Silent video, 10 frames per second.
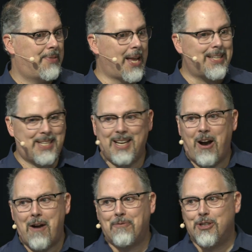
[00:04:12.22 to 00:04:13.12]
Yes, he
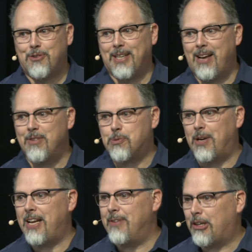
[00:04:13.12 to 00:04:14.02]
offers forgiveness,
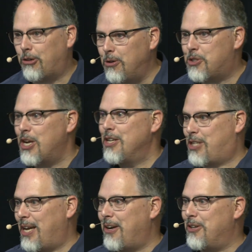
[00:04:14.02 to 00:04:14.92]
but he recruits
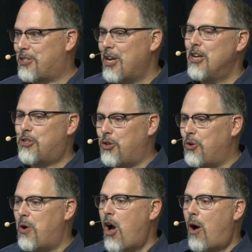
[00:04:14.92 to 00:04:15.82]
sinners
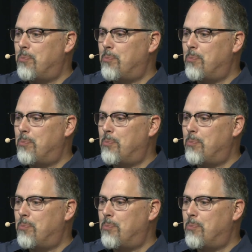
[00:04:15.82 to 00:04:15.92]
to